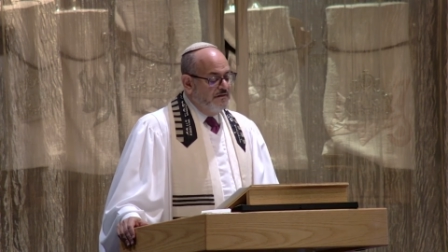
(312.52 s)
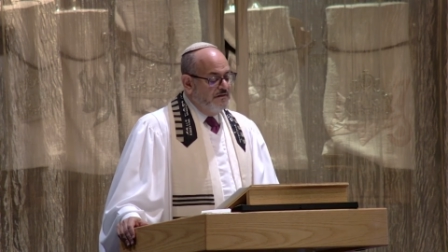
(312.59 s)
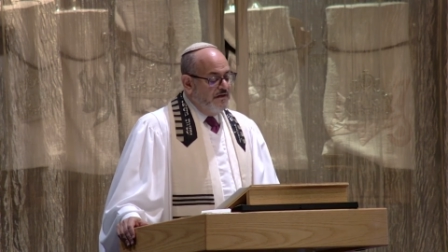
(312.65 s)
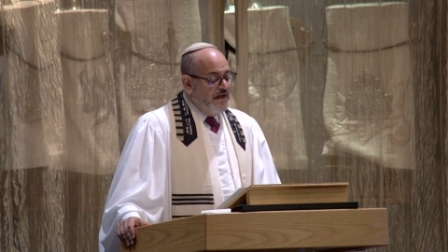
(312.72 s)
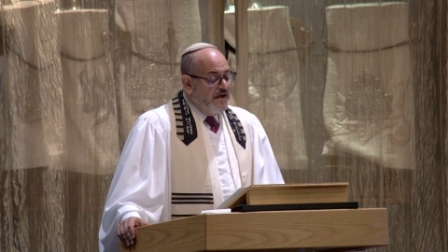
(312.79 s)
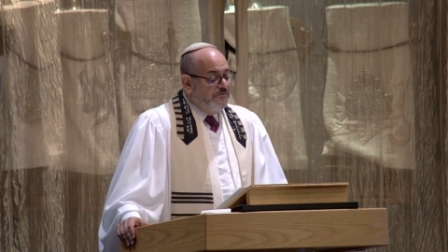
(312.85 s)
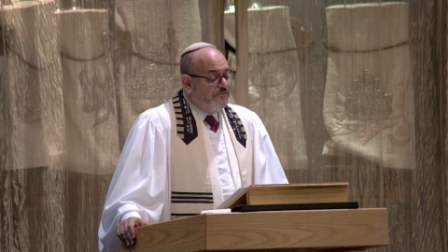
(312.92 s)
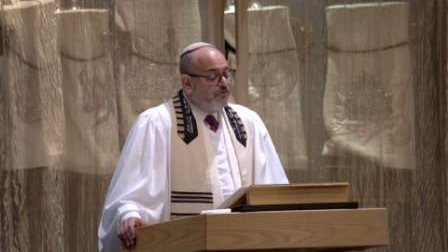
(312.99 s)

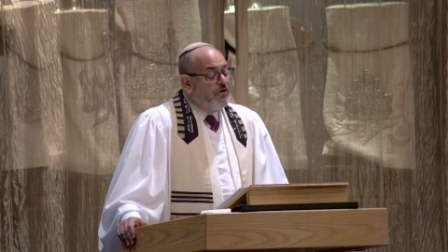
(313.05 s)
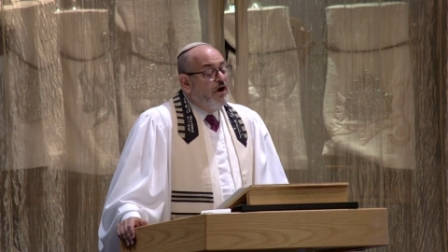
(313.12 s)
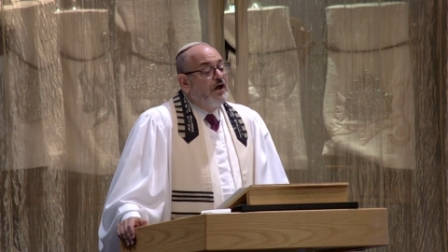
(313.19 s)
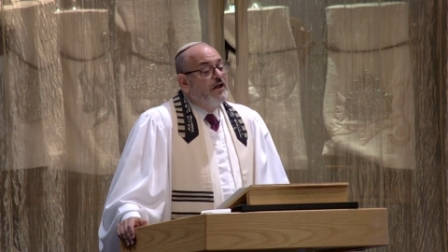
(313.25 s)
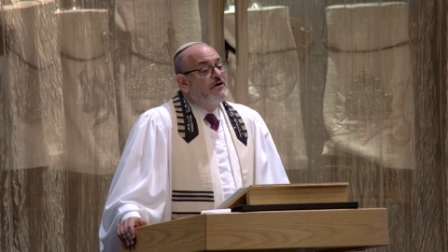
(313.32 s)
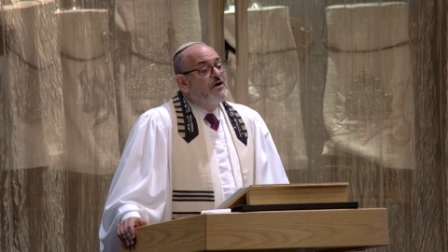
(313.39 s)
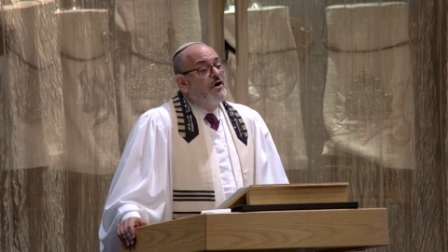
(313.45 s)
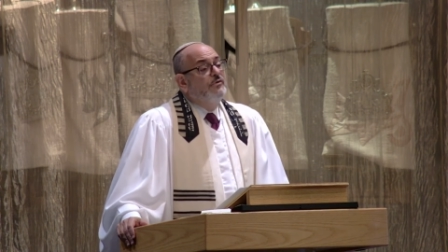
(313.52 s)
After all,
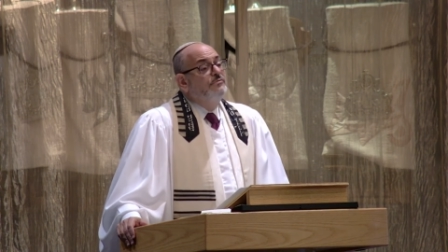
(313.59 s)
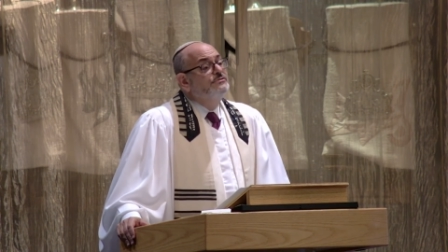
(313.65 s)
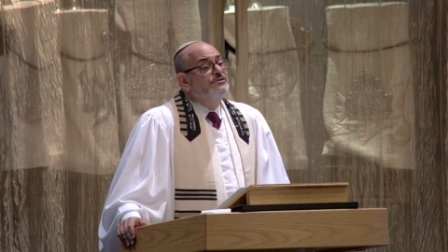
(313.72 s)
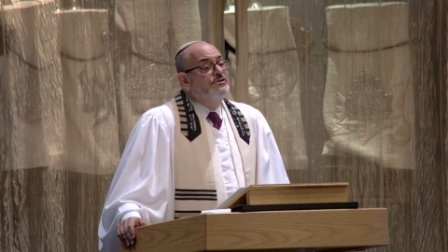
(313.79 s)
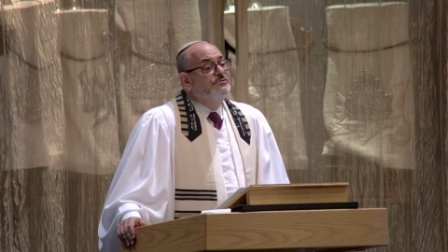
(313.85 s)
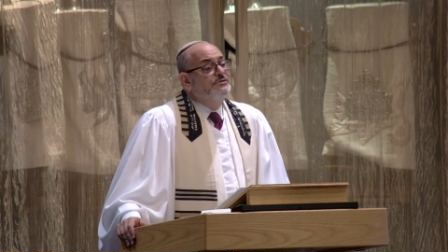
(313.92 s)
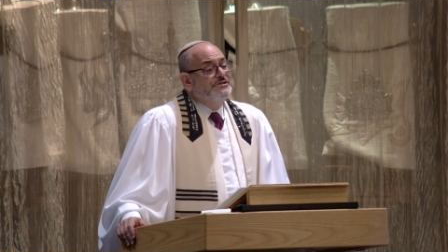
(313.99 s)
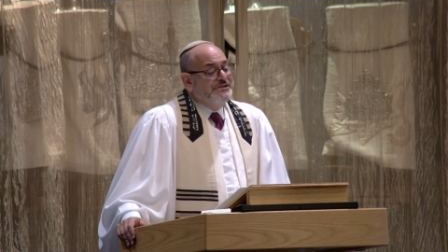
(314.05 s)
our own
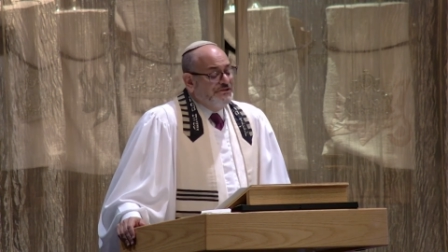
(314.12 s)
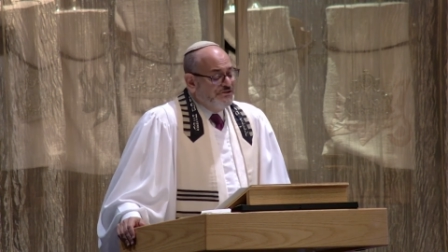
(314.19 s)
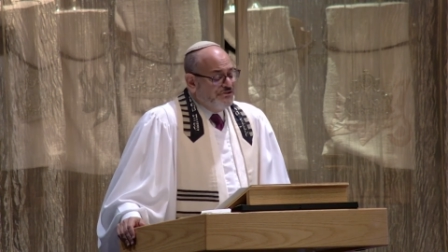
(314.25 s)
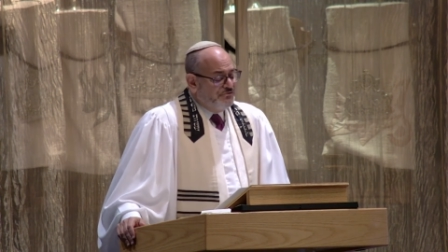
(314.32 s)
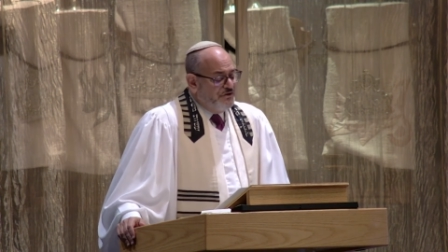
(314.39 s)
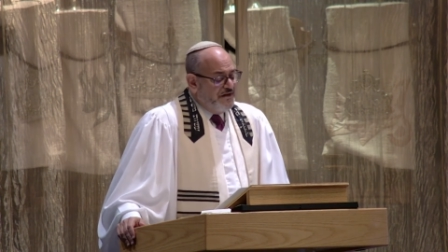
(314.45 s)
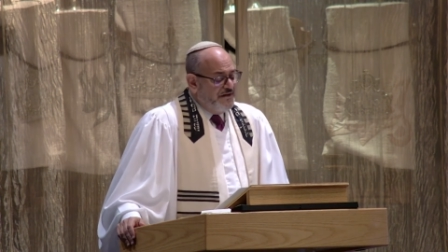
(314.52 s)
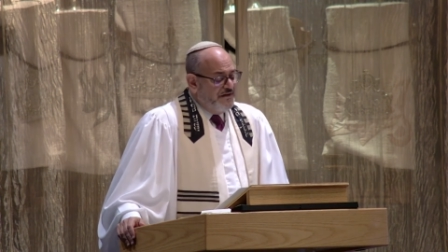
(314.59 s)
Jewish
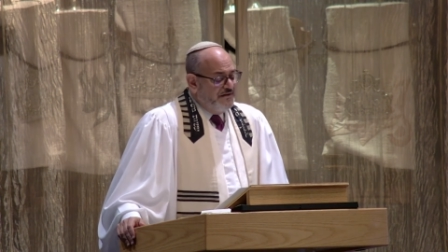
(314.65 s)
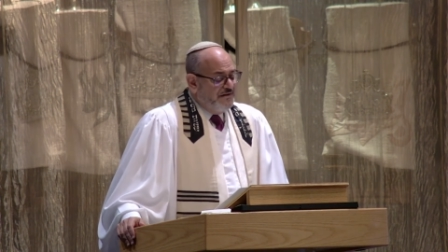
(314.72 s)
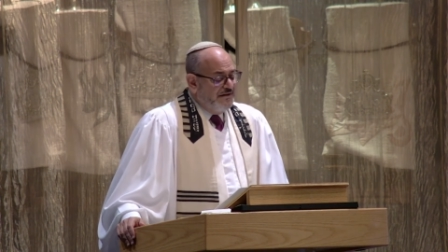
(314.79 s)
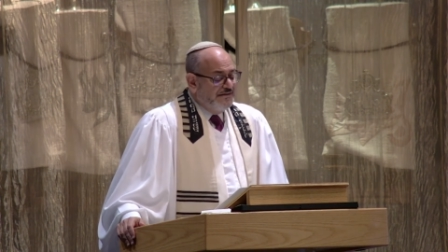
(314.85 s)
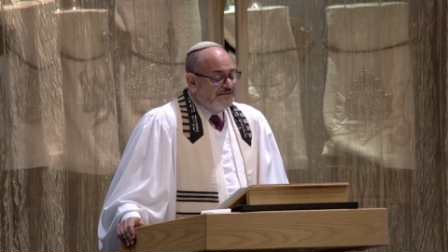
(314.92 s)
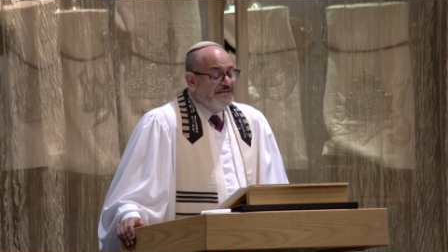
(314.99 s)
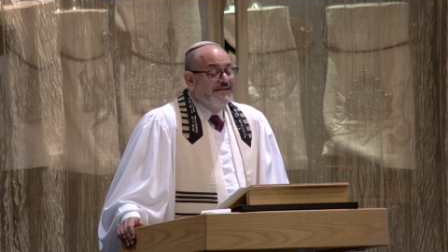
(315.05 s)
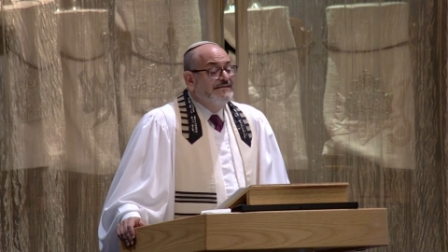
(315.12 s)
history
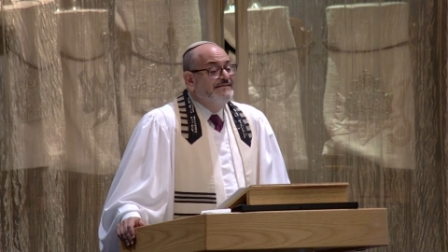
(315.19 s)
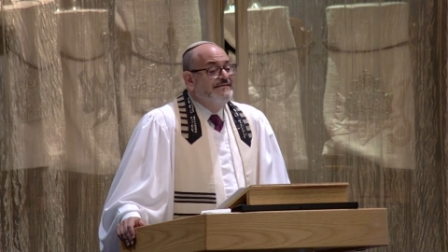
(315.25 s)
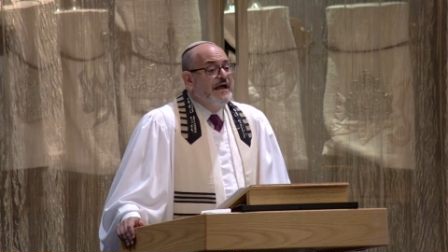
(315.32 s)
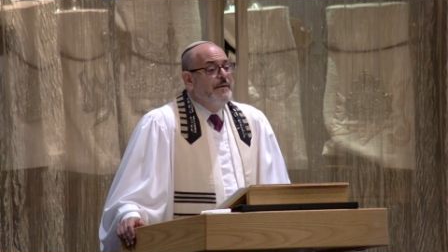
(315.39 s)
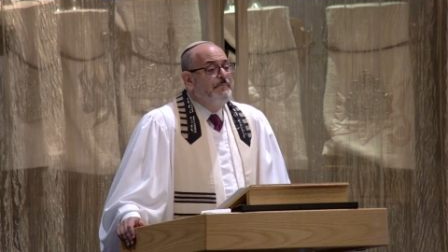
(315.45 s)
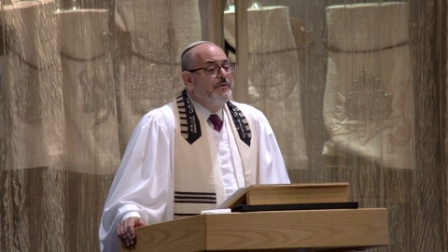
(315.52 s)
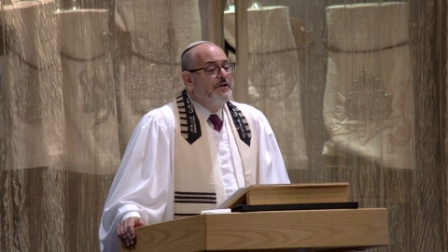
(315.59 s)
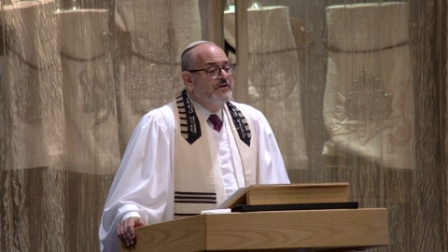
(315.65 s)
is an
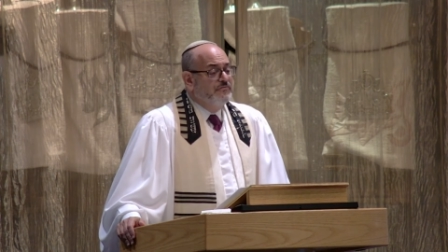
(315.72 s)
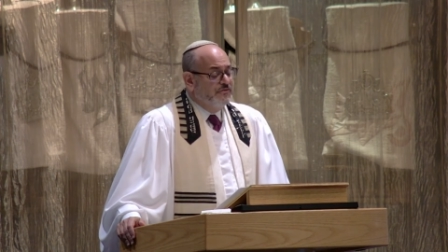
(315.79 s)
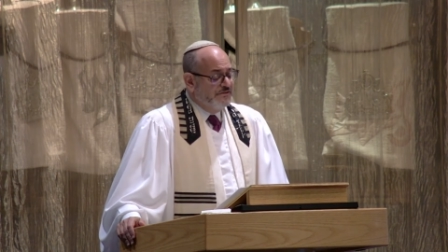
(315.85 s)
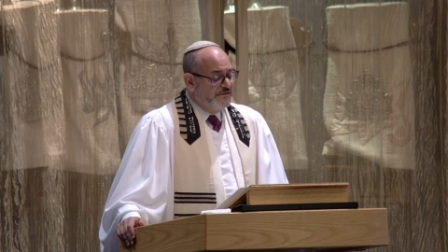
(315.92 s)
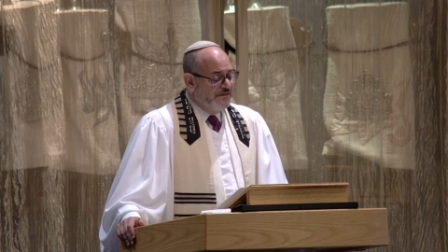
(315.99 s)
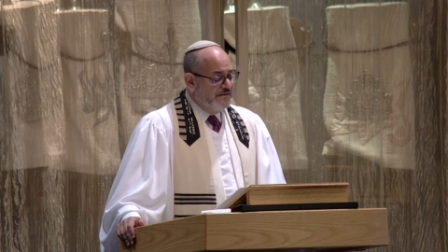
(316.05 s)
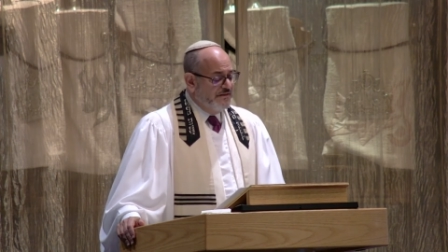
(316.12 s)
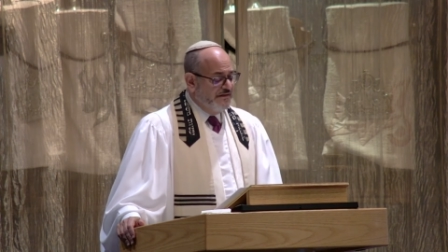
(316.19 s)
example of
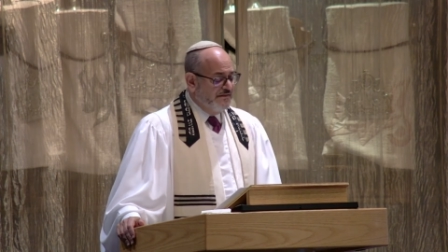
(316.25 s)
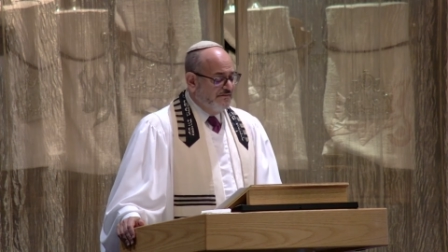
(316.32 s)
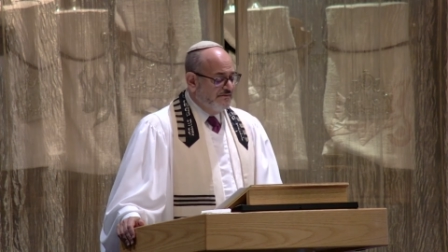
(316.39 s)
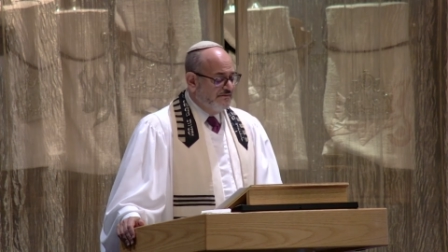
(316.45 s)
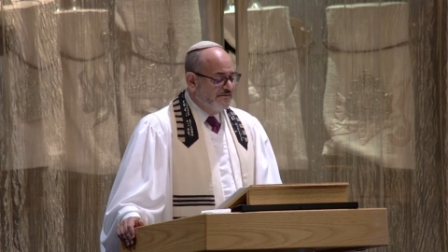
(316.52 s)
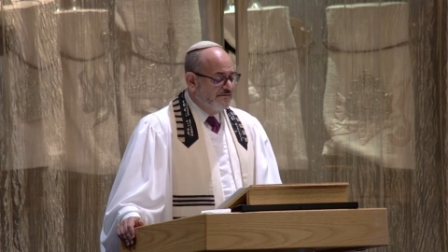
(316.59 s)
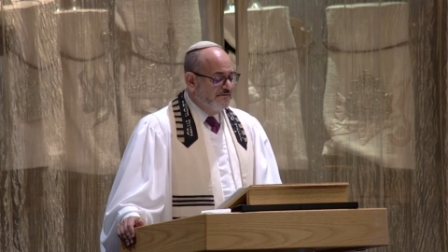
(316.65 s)
resilience.